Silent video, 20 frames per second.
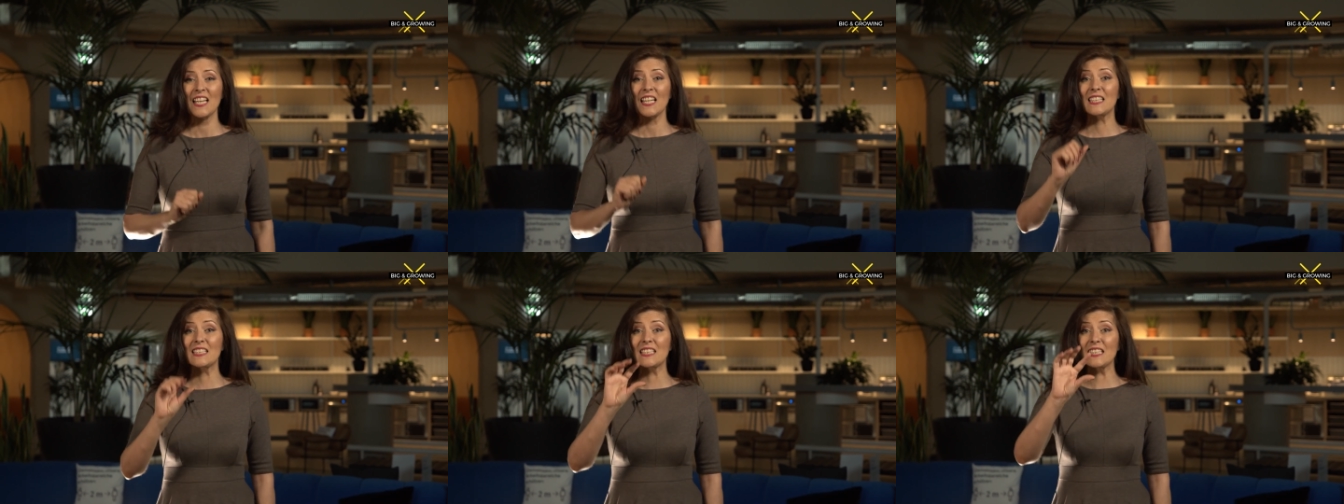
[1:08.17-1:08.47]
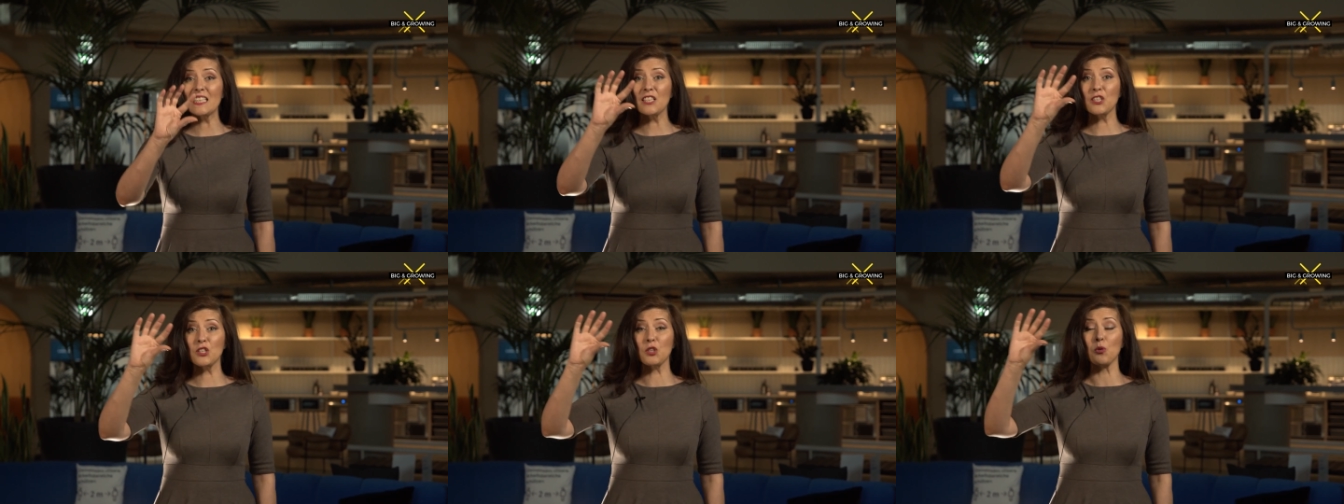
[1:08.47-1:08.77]
It's
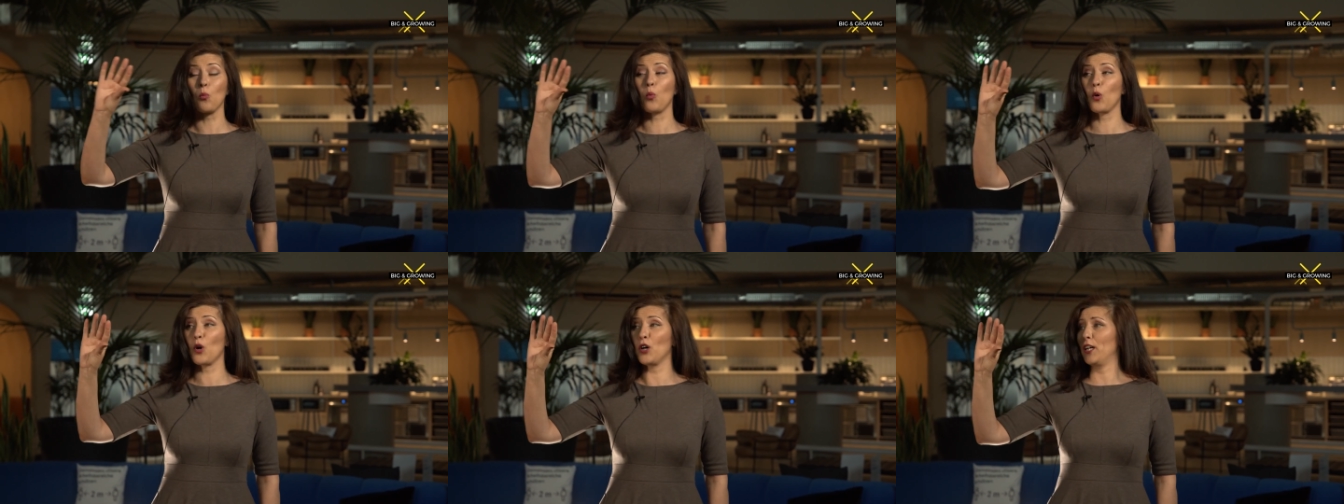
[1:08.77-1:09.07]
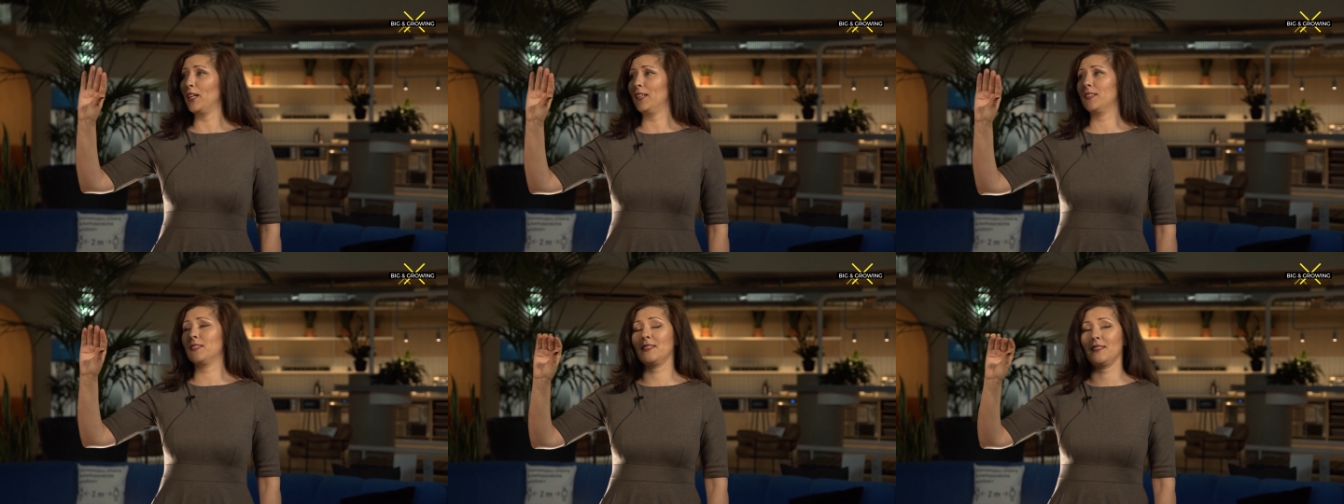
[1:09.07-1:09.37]
in the
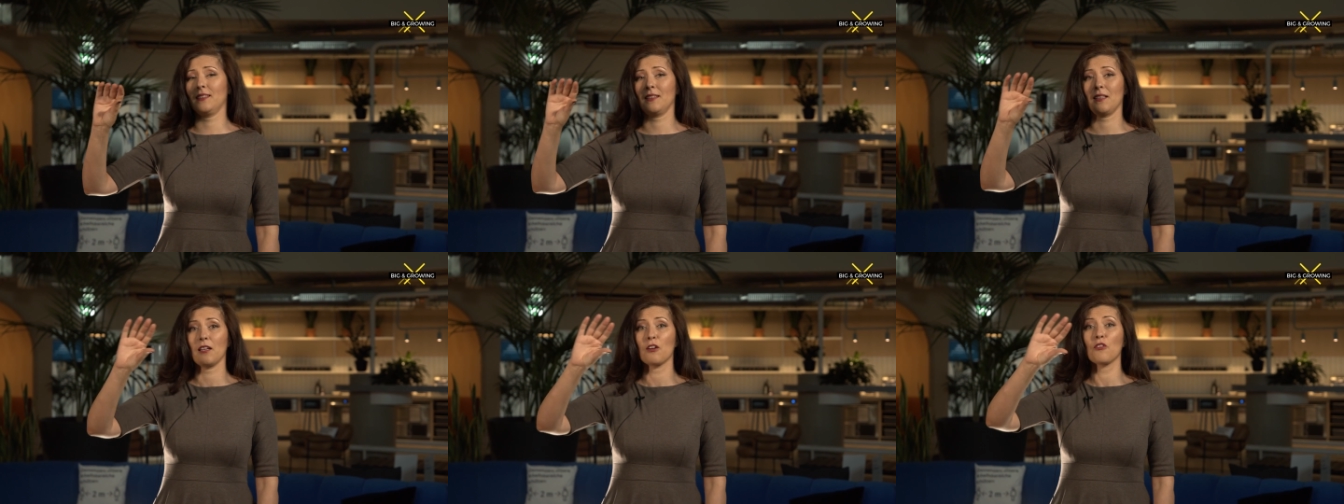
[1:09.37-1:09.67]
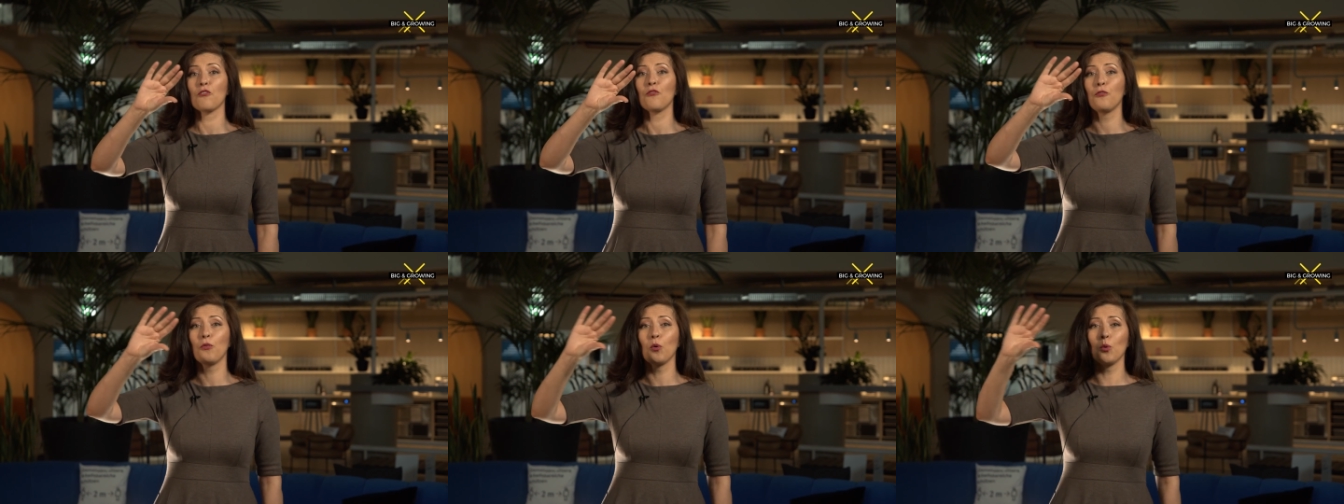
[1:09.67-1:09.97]
word,
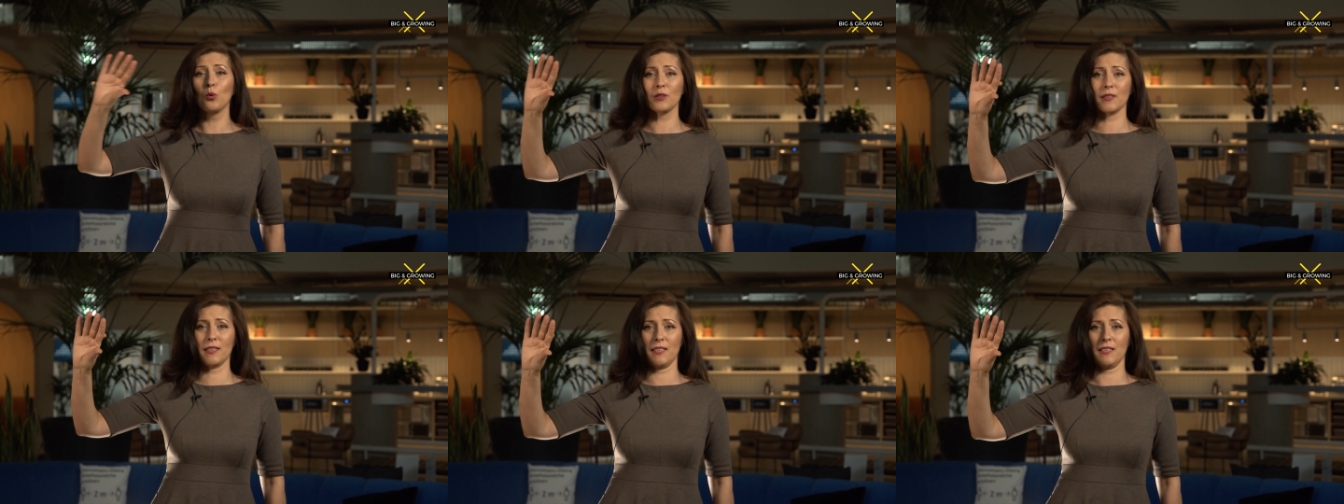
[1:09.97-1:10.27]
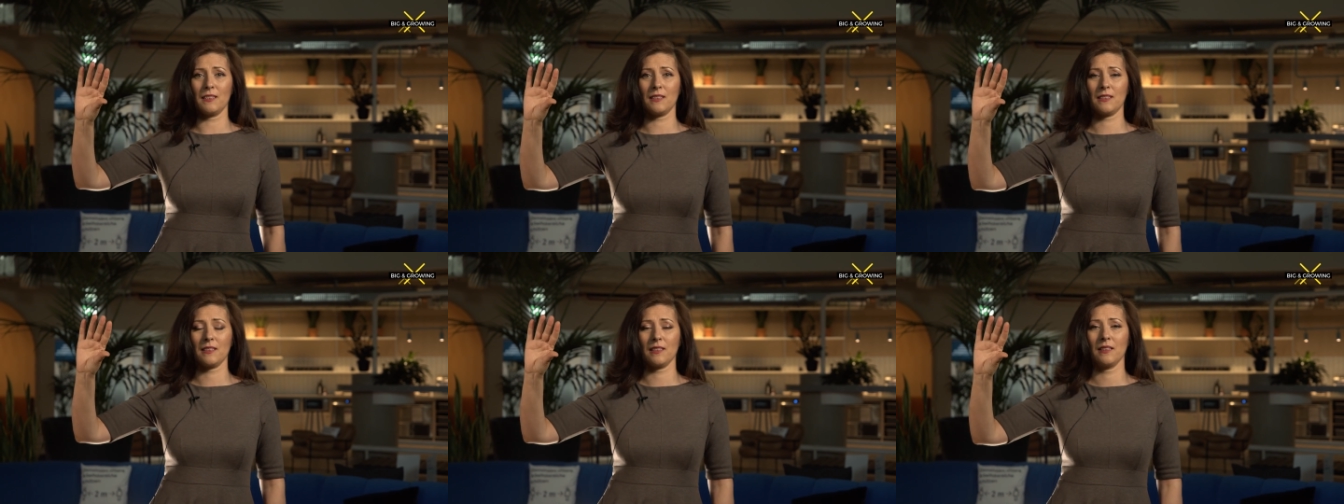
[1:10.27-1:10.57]

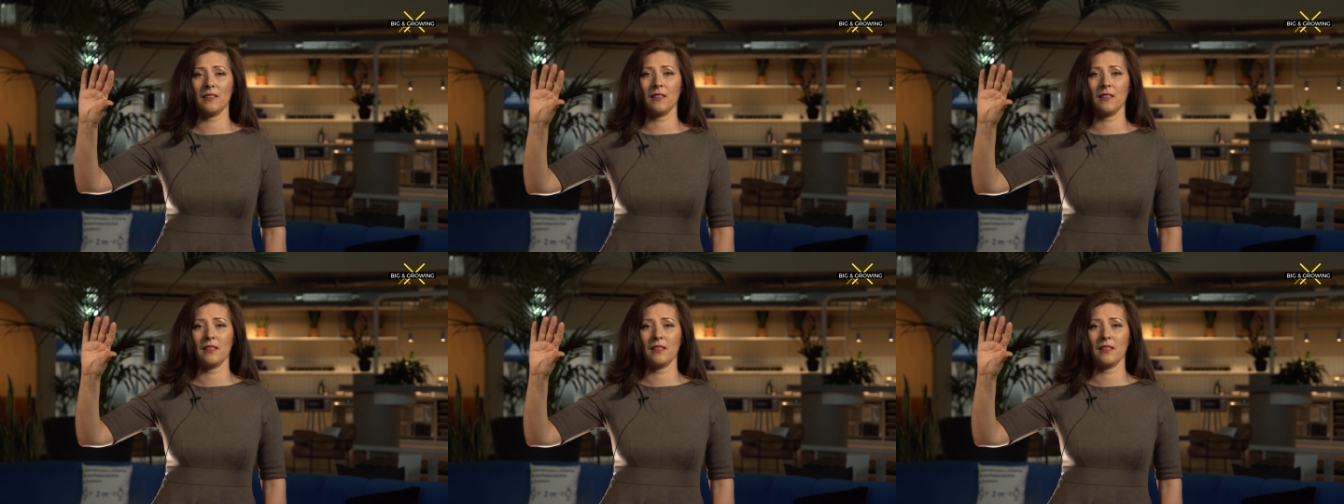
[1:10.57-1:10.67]
fullness.